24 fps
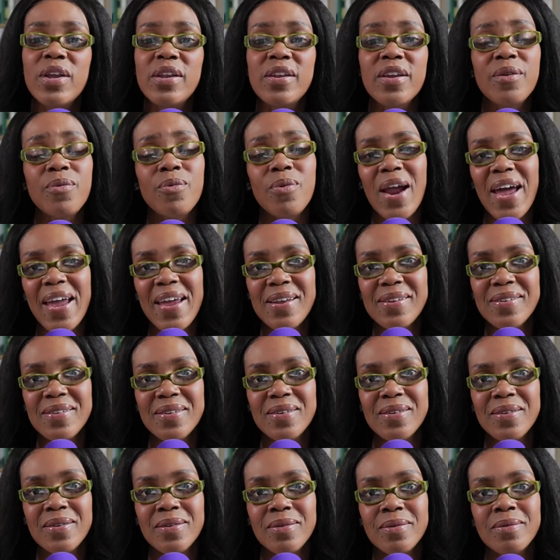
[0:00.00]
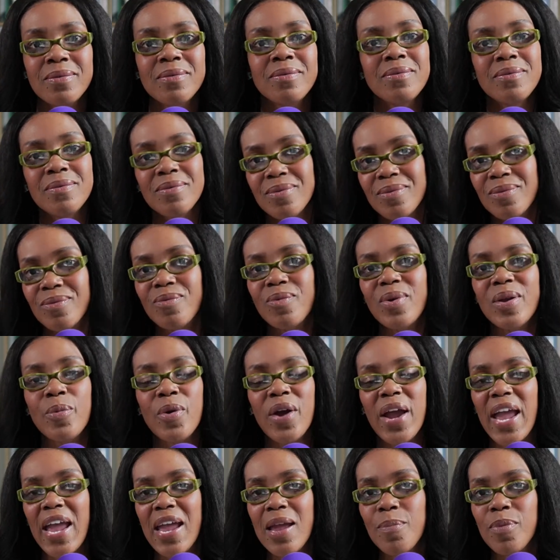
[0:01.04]
did right, we were
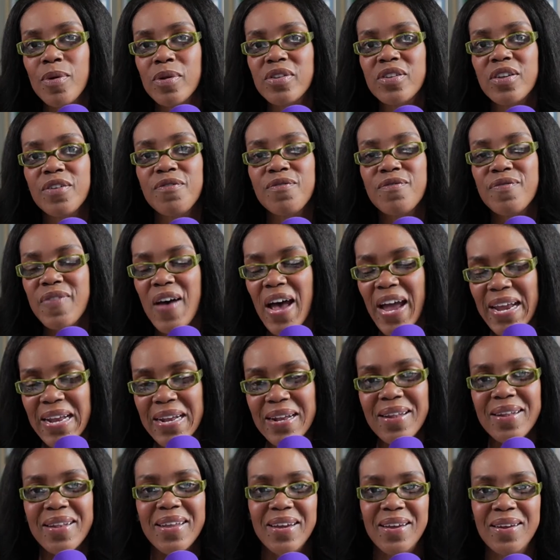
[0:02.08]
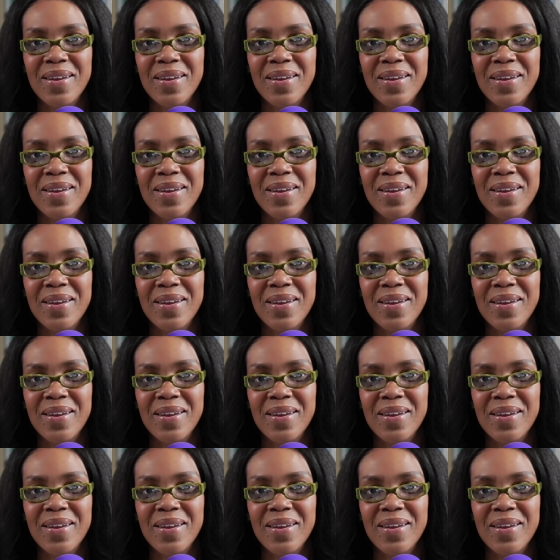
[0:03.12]
able to finally